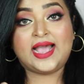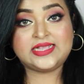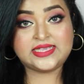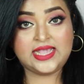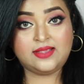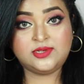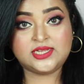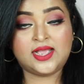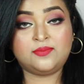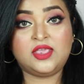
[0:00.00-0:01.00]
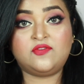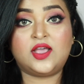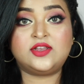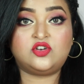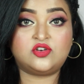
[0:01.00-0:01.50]
At the same time, if
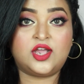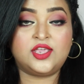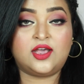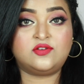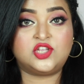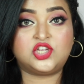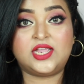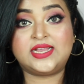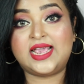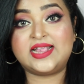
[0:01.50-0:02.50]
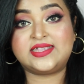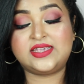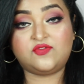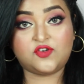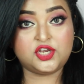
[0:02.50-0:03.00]
I try out the shade
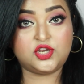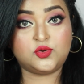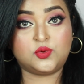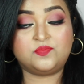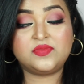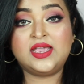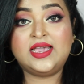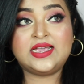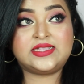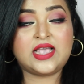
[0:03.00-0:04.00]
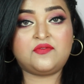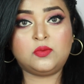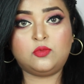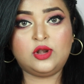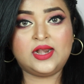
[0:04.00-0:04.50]
NC42, it's
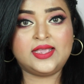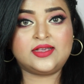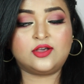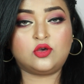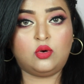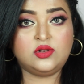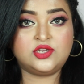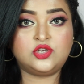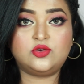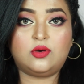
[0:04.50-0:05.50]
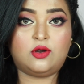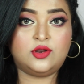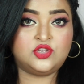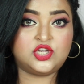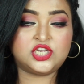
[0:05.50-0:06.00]
having more like a golden to
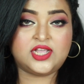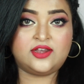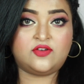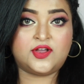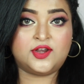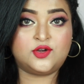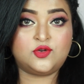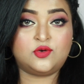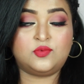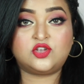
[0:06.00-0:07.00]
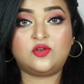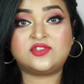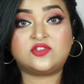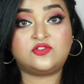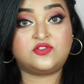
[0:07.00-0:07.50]
orangish kind of undertone, which
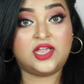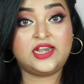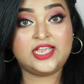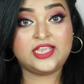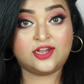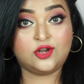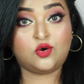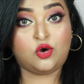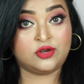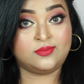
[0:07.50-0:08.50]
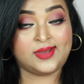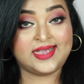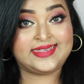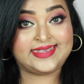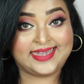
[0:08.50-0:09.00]
looks really yellow on
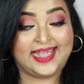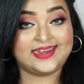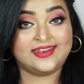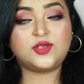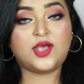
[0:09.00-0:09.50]
my skin.